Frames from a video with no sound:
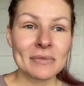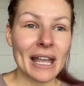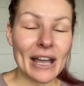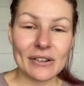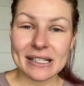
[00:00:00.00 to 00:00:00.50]

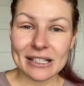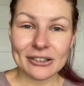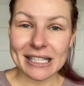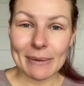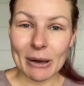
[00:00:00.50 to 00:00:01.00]
every
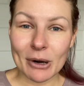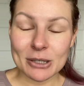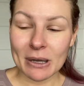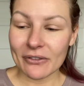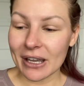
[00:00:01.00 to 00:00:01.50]
single time I
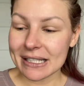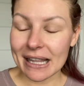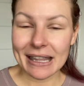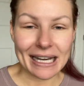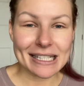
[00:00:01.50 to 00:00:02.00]
wash my face.
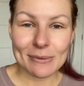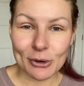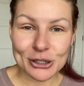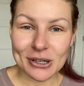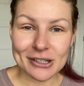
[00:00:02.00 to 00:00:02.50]
That is the
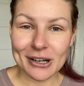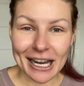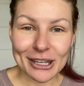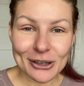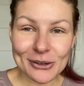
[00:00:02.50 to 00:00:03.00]
moisturizer
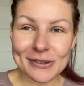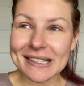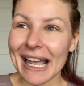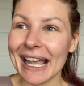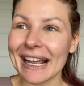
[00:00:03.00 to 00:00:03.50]
I
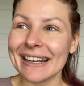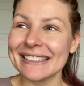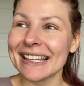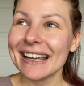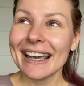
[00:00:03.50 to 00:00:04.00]
use,
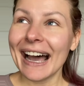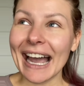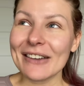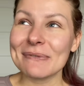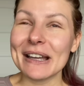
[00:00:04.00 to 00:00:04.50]
and
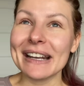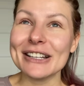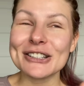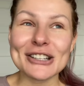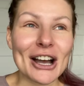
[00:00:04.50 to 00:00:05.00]
I've
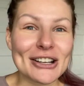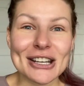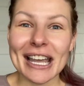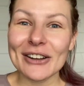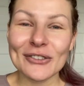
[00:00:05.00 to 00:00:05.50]
been
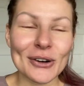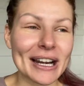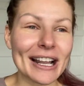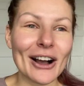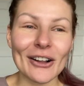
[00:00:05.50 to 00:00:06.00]
dodging and
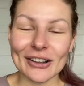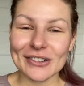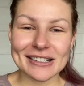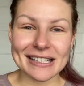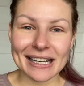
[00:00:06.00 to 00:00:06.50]
avoiding all of
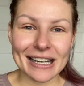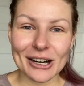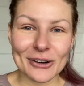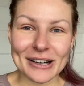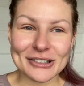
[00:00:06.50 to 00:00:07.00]
your
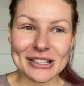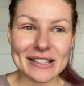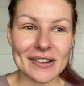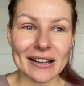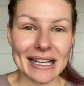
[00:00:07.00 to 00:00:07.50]
skincare
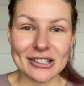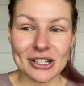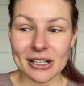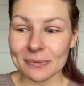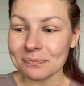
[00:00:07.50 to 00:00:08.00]
questions for the last
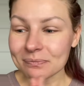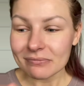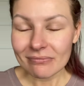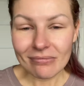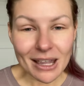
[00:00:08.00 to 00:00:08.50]
year
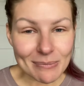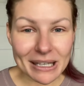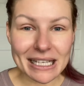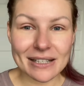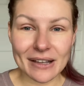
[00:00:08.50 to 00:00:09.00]

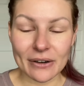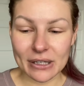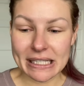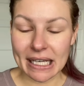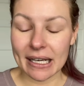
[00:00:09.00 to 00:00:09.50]
because of that
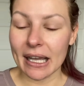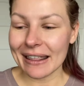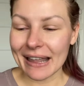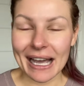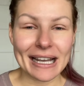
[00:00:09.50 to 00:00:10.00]
reason.
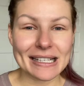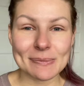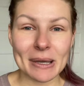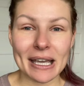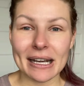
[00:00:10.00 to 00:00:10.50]
That has
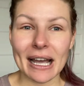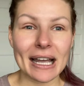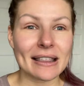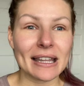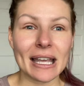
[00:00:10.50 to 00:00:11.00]
been,
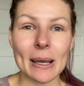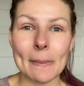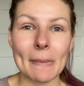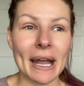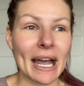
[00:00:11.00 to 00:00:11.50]
I think,
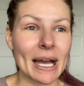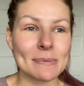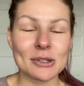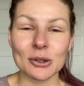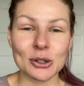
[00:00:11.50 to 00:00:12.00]
my
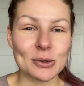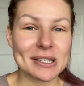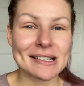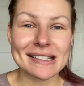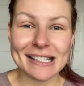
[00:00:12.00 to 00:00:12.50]
absolute
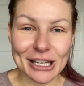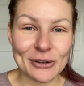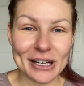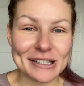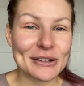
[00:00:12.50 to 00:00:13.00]

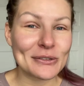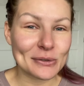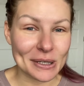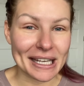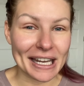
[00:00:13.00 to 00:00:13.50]
secret
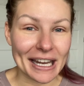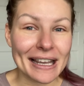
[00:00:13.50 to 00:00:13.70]
freaking